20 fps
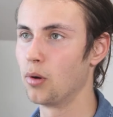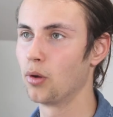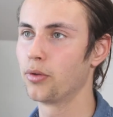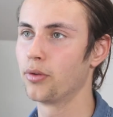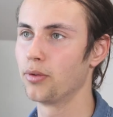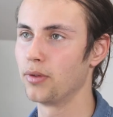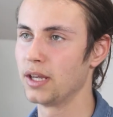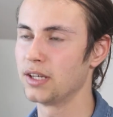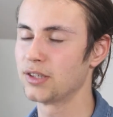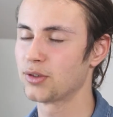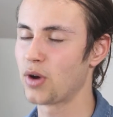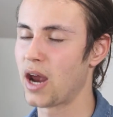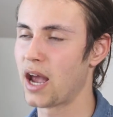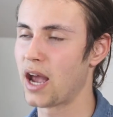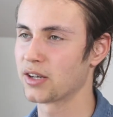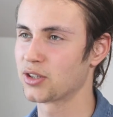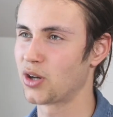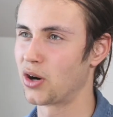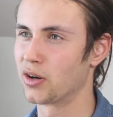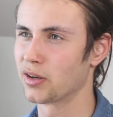Both of these
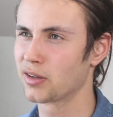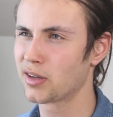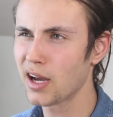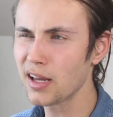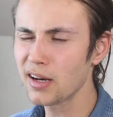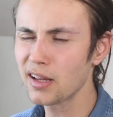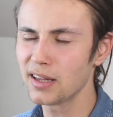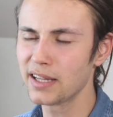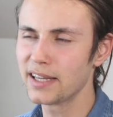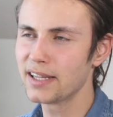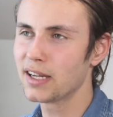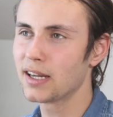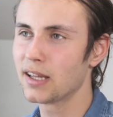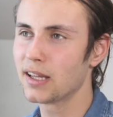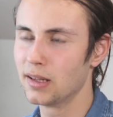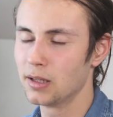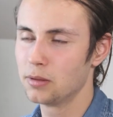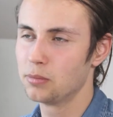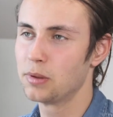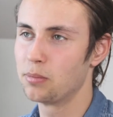tracks are kind of leaning a
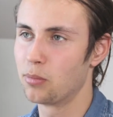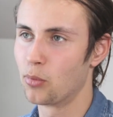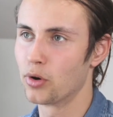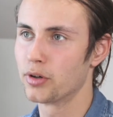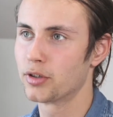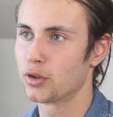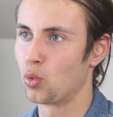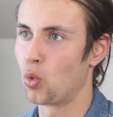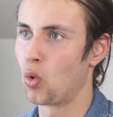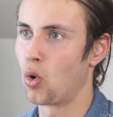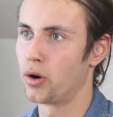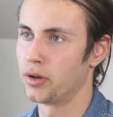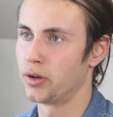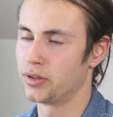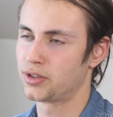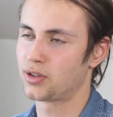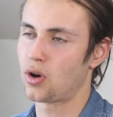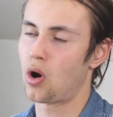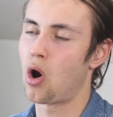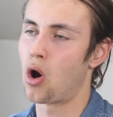little bit more
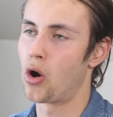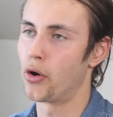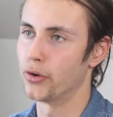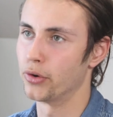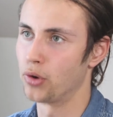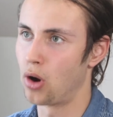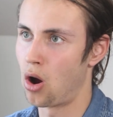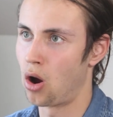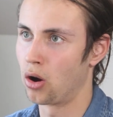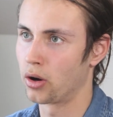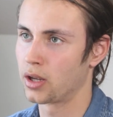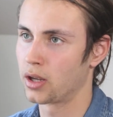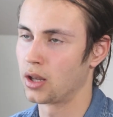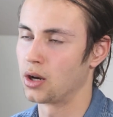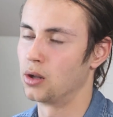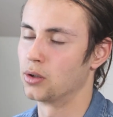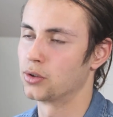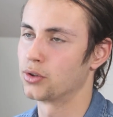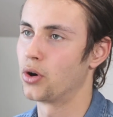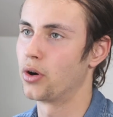towards hard rock and
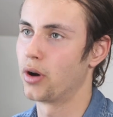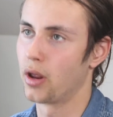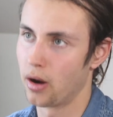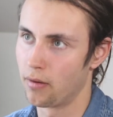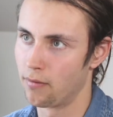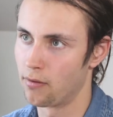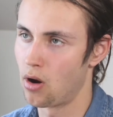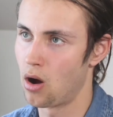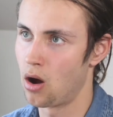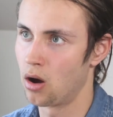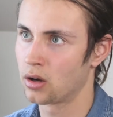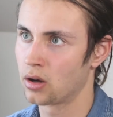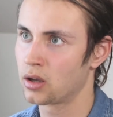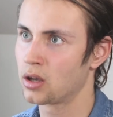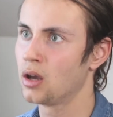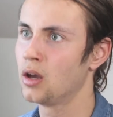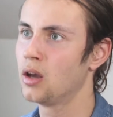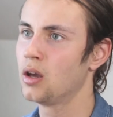alternative rock,